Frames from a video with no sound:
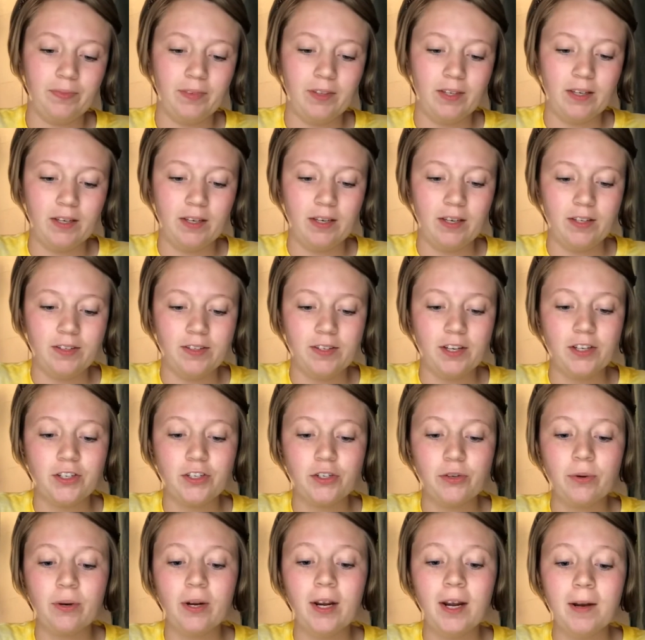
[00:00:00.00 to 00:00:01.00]
It says,
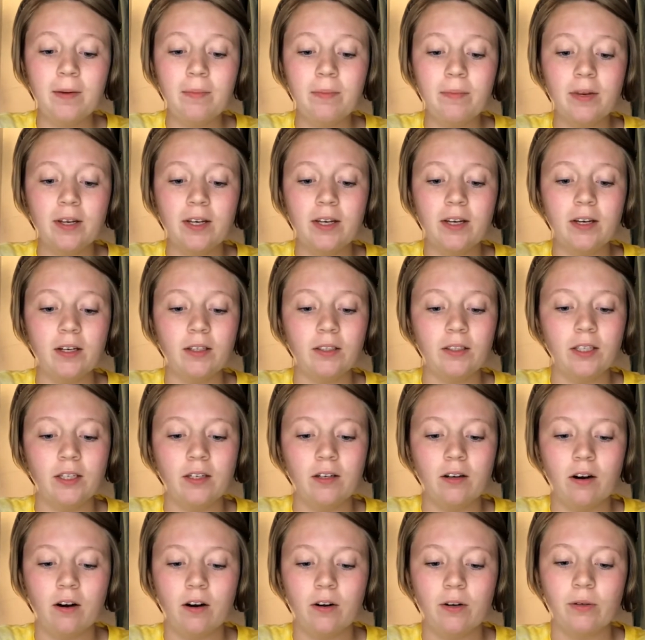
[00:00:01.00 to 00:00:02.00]
"Create in me a clean
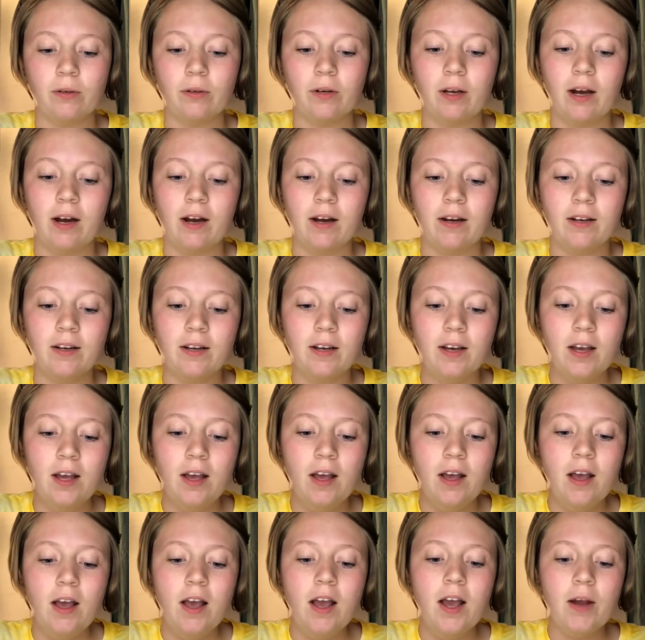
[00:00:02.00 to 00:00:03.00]
heart, O God,
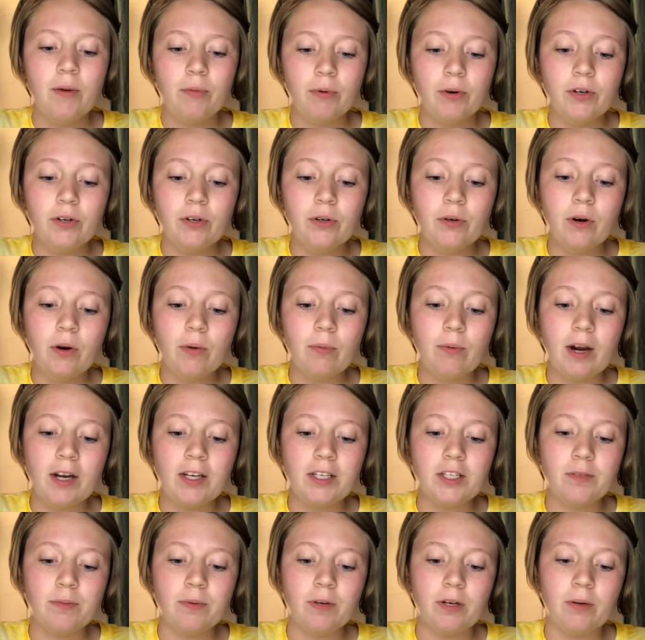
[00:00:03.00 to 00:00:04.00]
and renew a
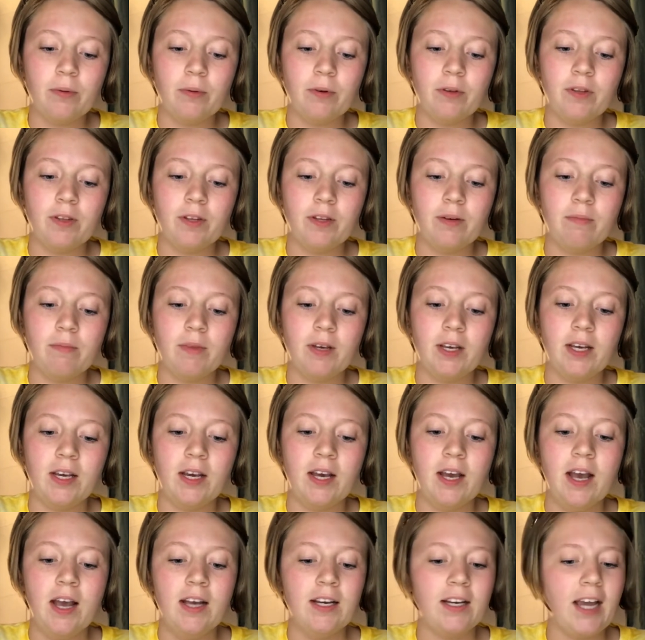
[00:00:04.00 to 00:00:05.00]
right spirit within me.
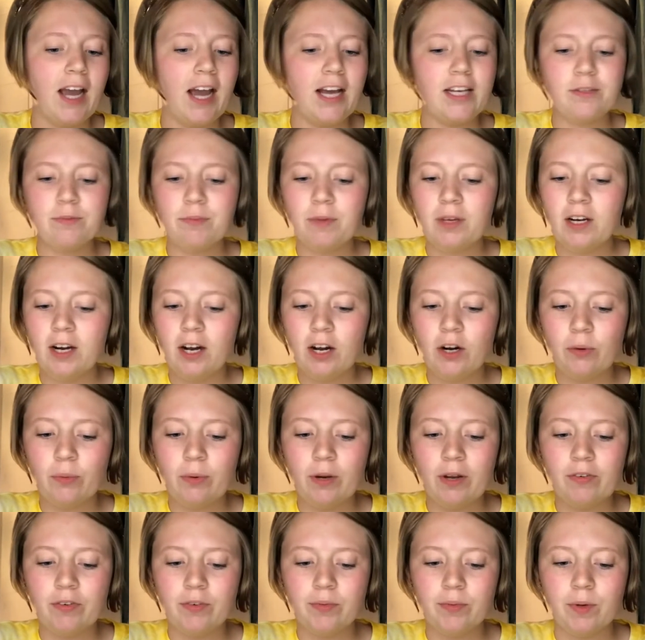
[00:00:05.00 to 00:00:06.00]
Cast me not
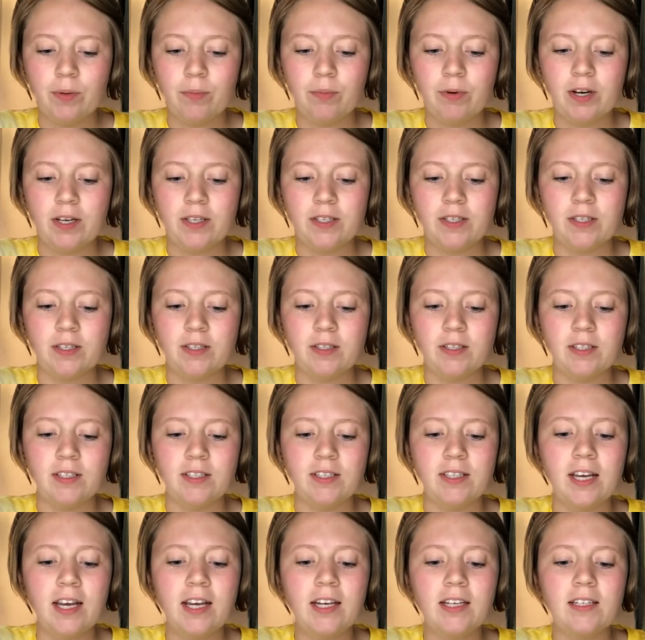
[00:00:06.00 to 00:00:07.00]
away from your presence, and
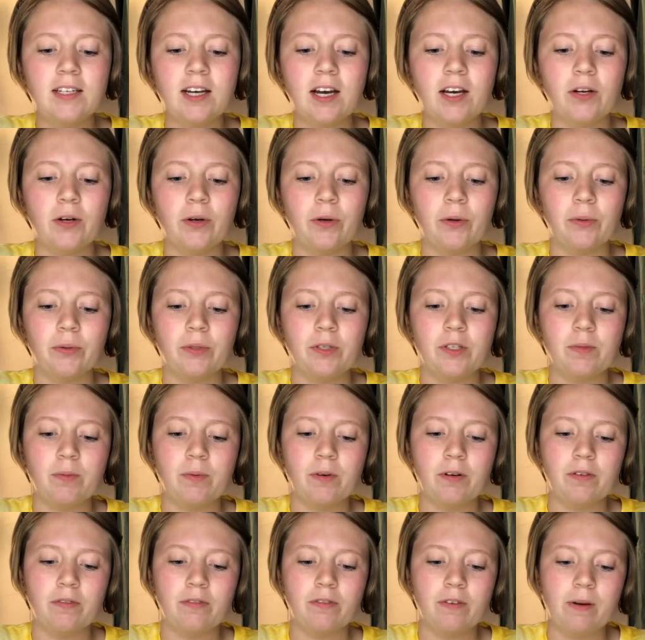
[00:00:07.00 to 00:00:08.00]
take not your Holy
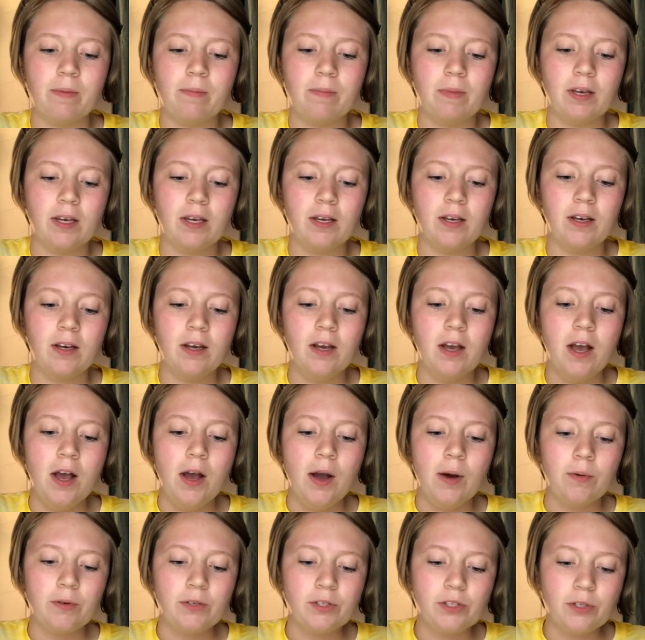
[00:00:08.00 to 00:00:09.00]
Spirit from me.
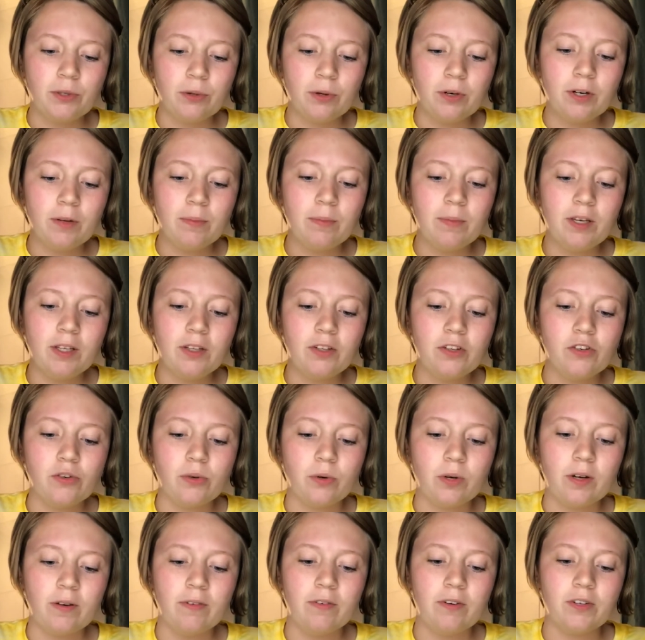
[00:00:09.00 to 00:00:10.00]
Restore to me the
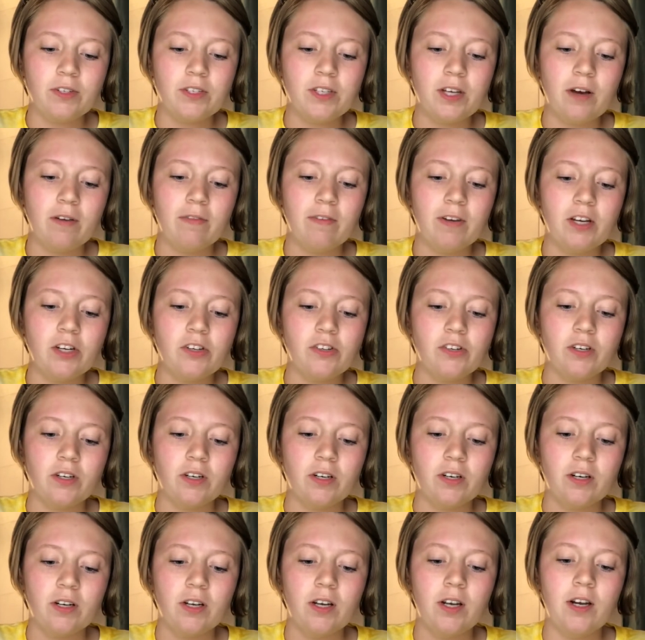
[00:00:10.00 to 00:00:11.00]
joy of your
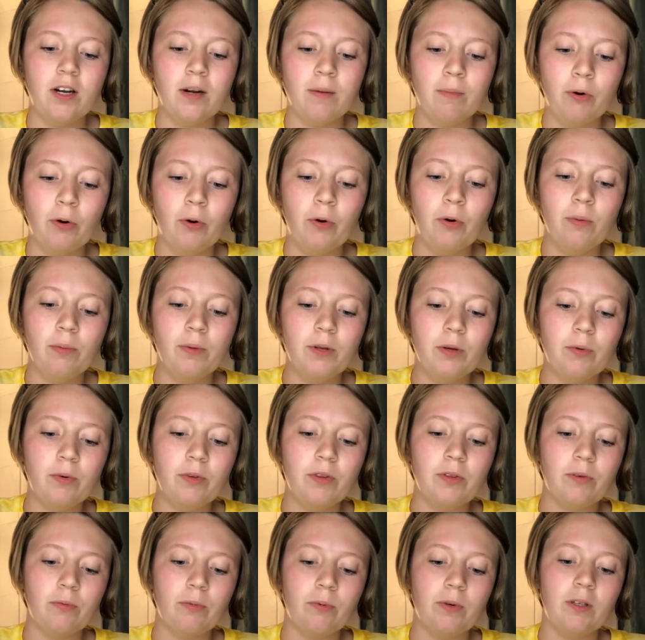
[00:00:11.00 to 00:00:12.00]
salvation, and uphold me
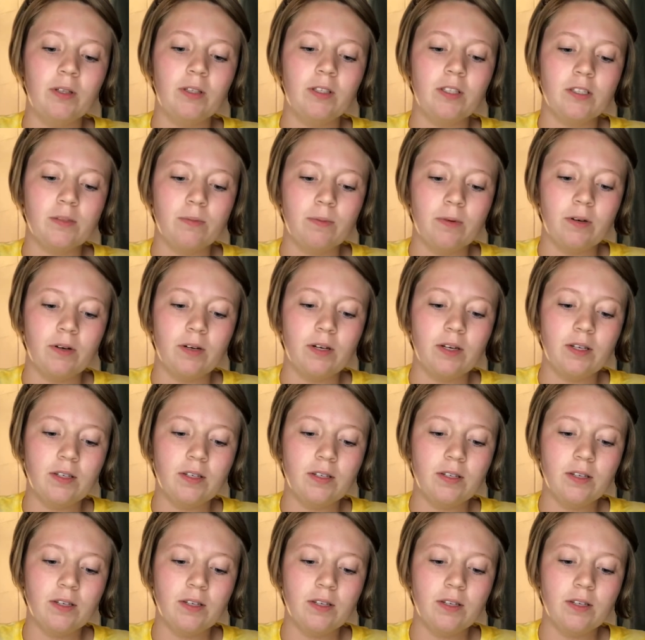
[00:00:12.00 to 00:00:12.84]
with your willing spirit.